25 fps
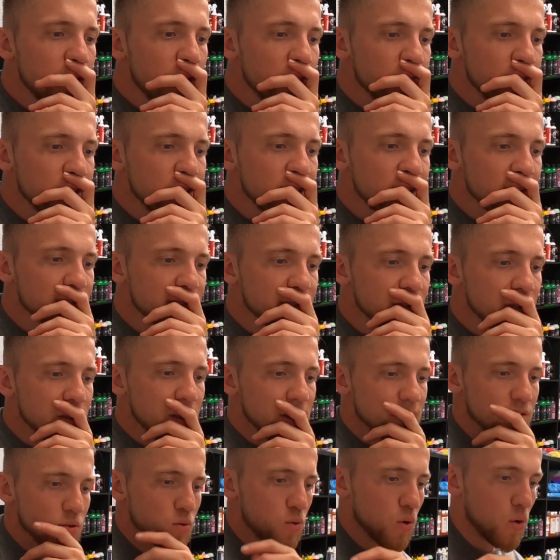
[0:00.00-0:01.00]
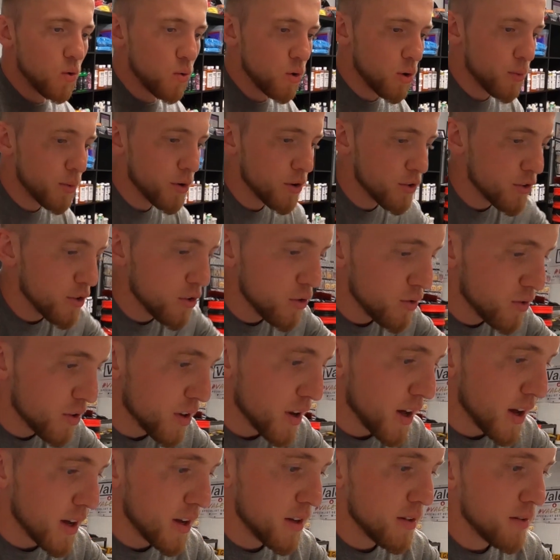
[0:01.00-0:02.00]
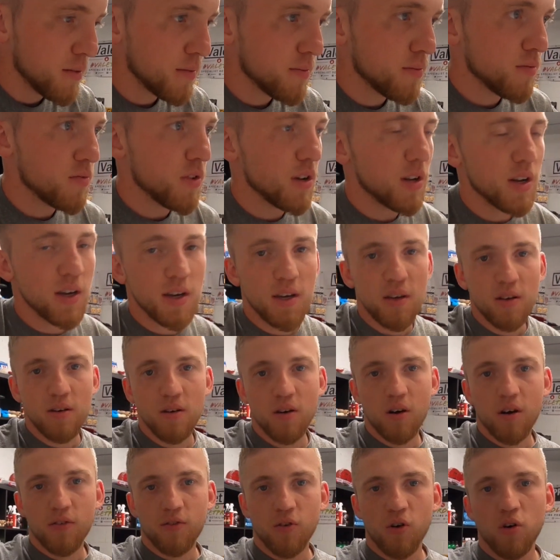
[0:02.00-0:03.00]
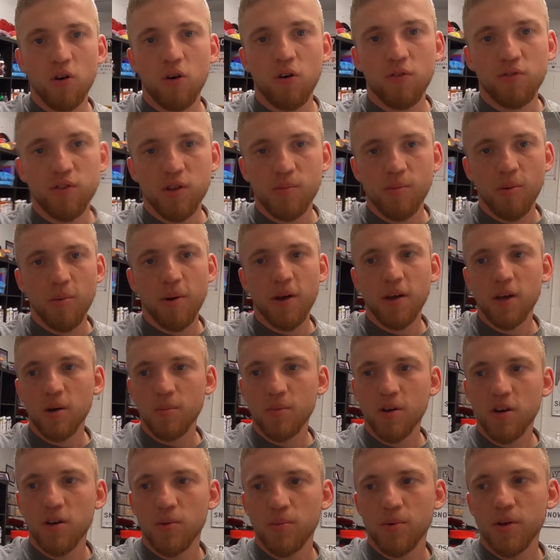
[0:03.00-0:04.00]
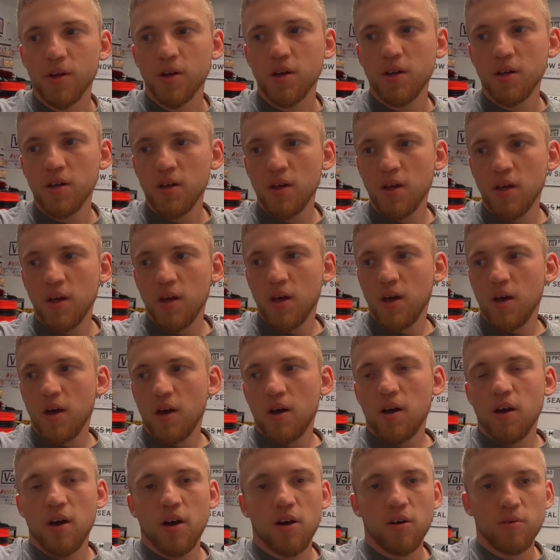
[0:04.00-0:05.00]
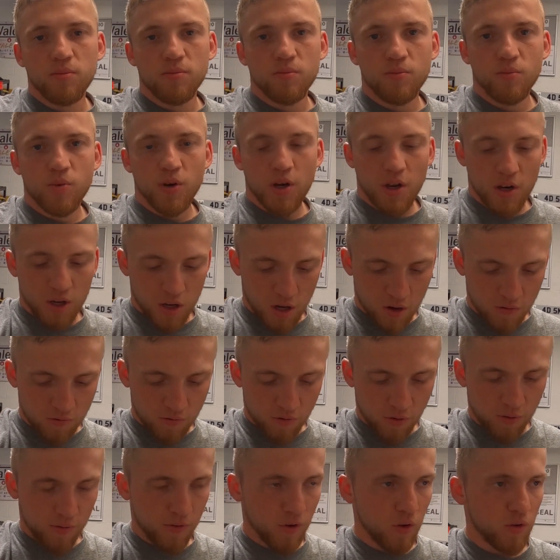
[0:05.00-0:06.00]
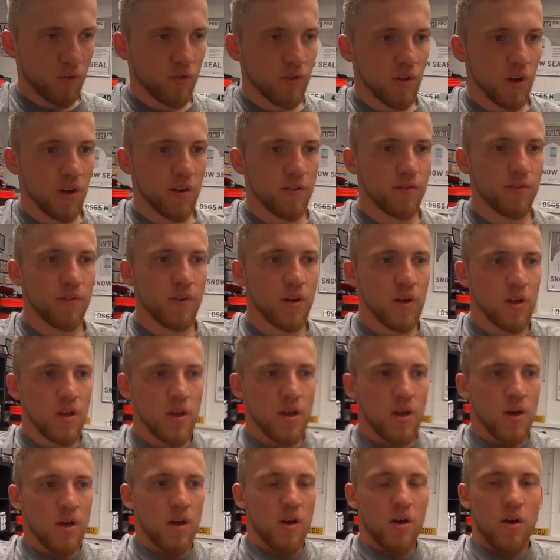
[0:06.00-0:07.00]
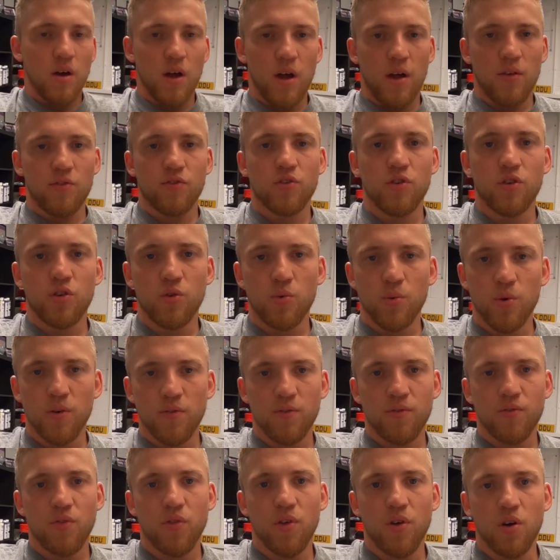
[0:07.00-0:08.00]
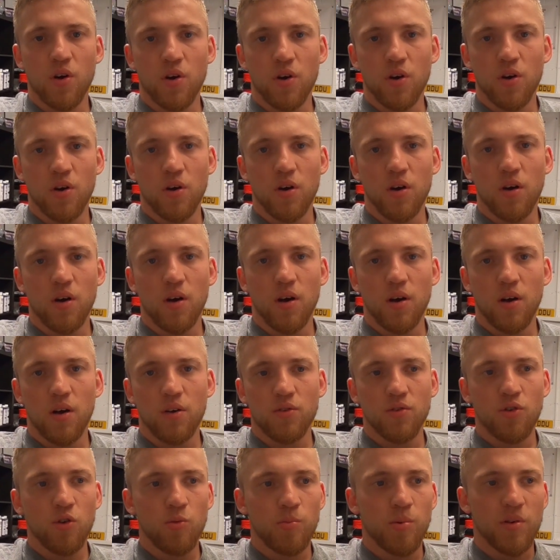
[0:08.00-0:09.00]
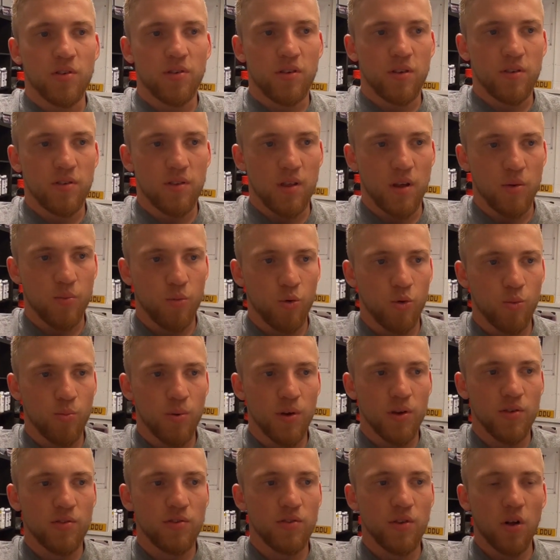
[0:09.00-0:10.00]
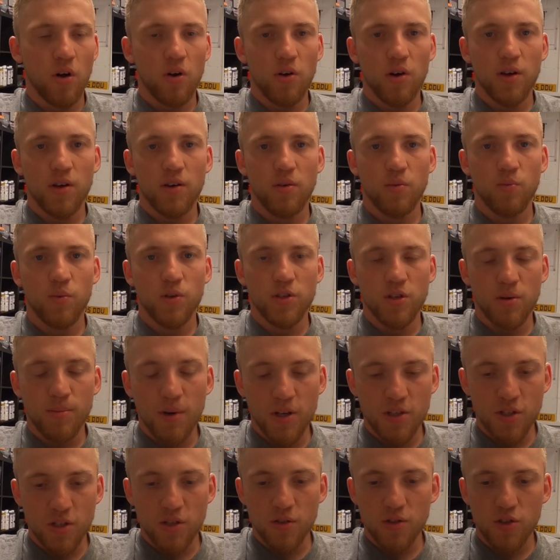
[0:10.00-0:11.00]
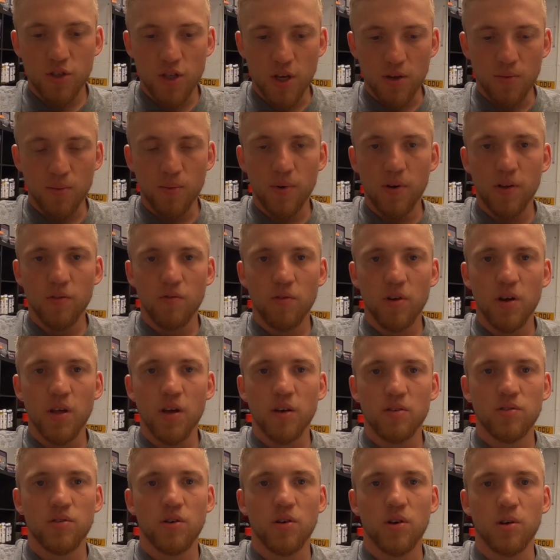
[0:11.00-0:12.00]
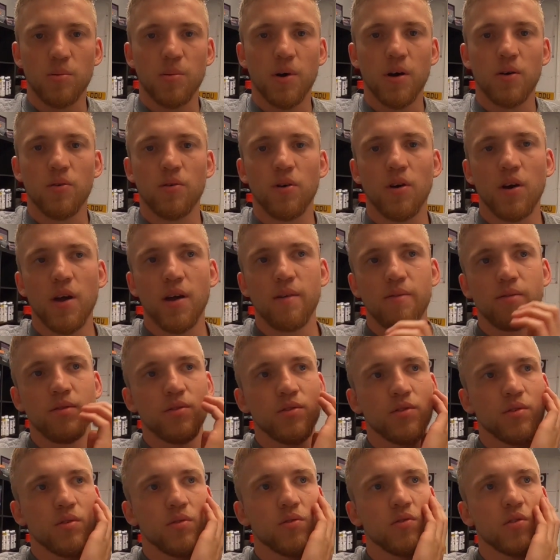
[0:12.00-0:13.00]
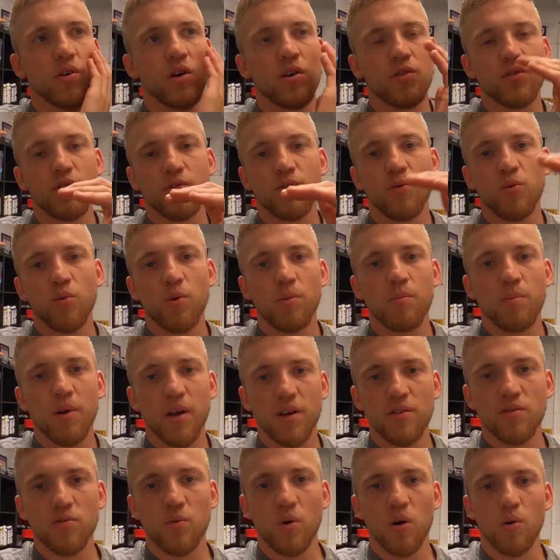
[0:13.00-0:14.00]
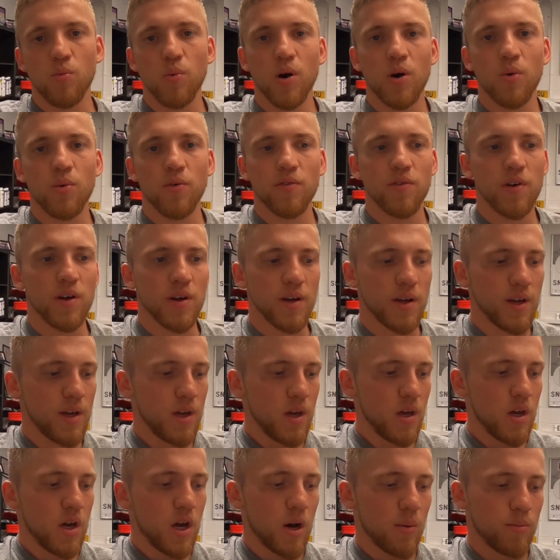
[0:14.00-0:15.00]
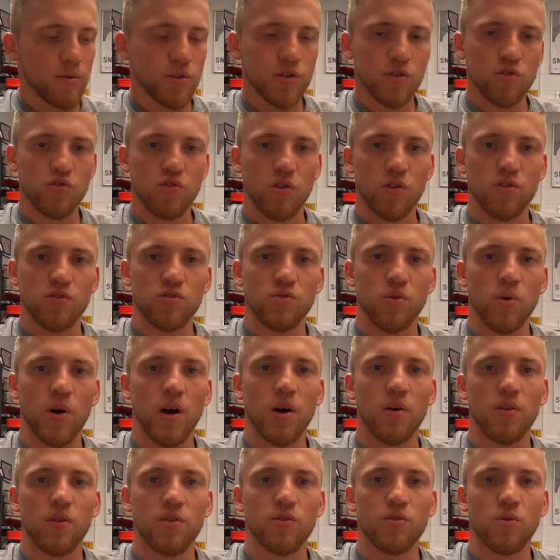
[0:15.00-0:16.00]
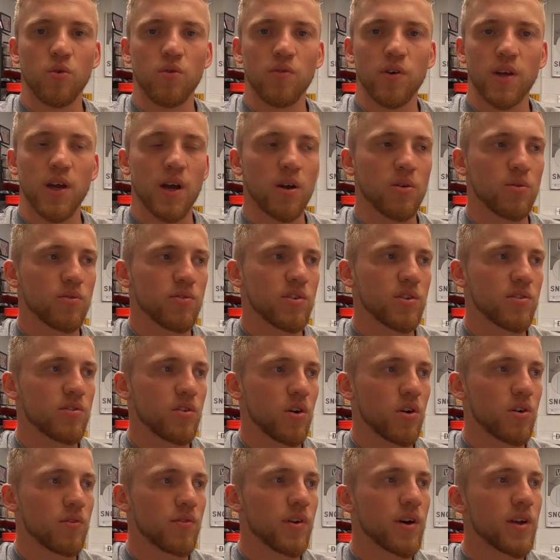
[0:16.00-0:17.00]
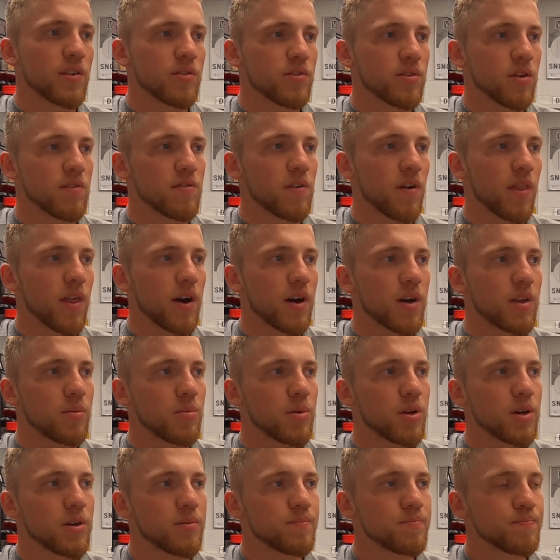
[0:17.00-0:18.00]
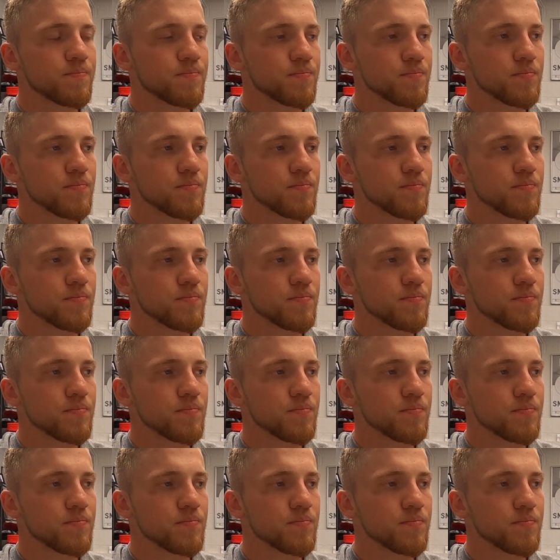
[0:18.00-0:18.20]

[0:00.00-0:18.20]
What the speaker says: I think that's all I want to do today, really. I've got obviously my mate coming in a minute. We're going to go through a few stuff to do with the new business that we'll be starting, which I'm actually genuinely really excited about. Like, everything's starting to fall in place quite well with it, and we're just trying to sort out the sort of accountancy side of it and stuff like that in a minute.